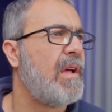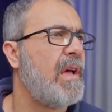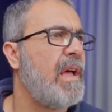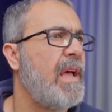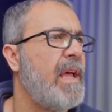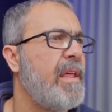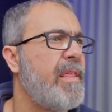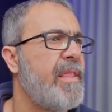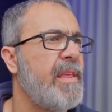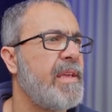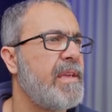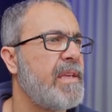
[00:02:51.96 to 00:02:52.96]
I
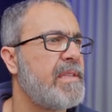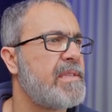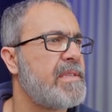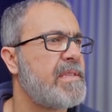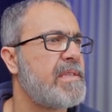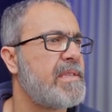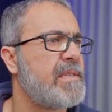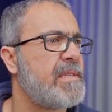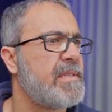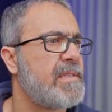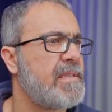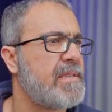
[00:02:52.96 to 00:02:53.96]
think
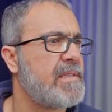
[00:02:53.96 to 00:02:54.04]
it's